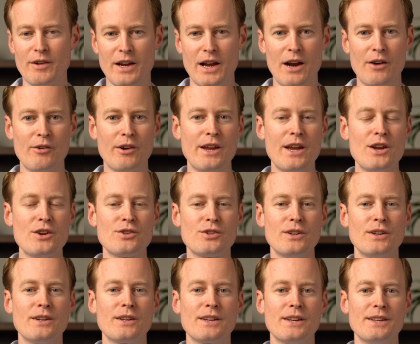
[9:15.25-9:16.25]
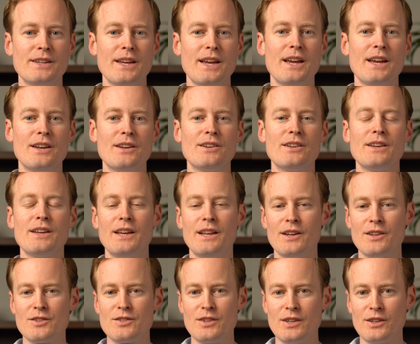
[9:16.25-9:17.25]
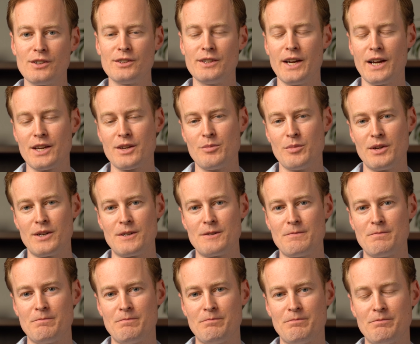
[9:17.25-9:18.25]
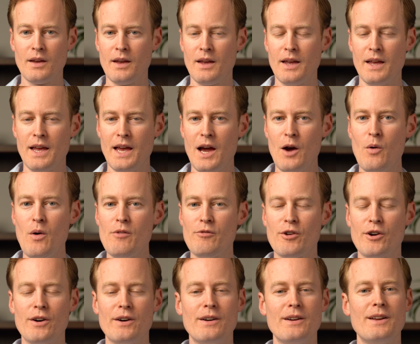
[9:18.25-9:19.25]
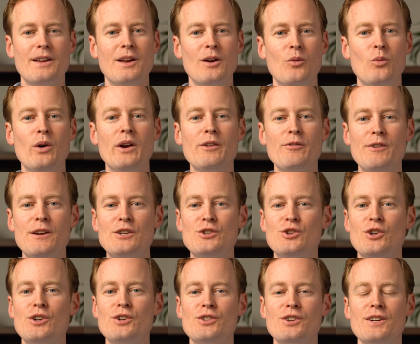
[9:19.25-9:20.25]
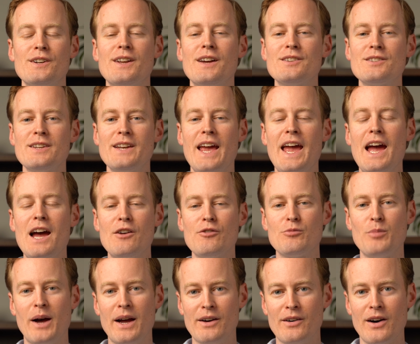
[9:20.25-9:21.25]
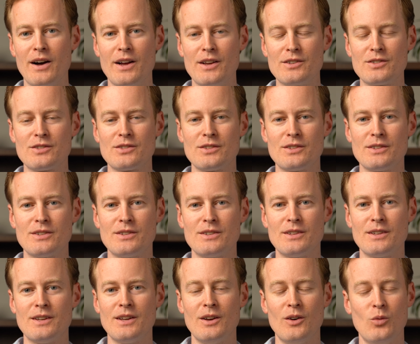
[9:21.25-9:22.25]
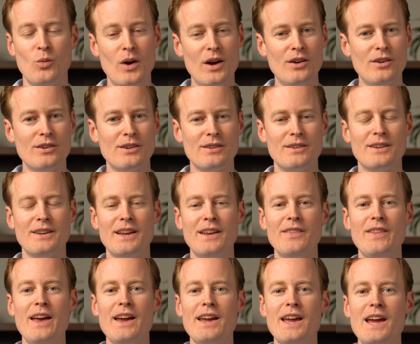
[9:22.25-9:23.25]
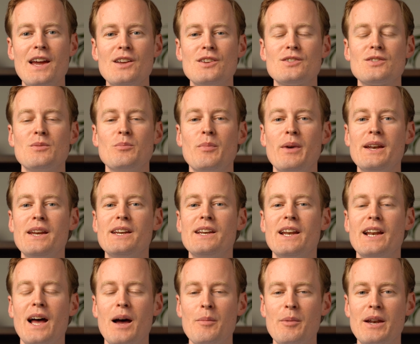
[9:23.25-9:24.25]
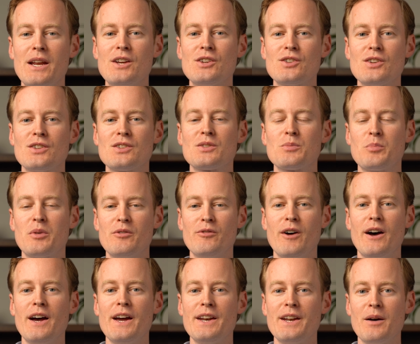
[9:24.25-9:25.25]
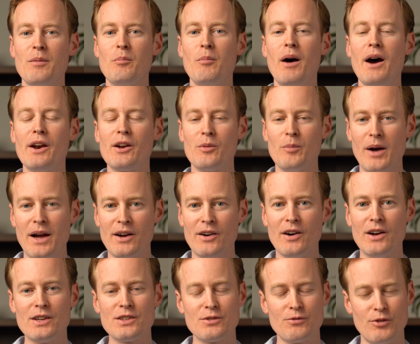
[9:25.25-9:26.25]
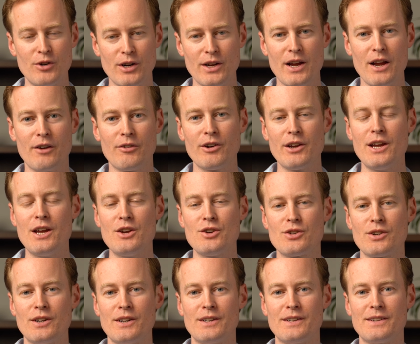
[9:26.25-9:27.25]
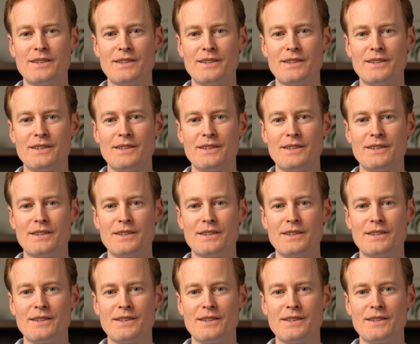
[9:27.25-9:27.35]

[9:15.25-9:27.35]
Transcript: a congregation contained in a single document. However, what if a church doesn't have bylaws? Well, in that case, many denominations provide model bylaws for a congregation.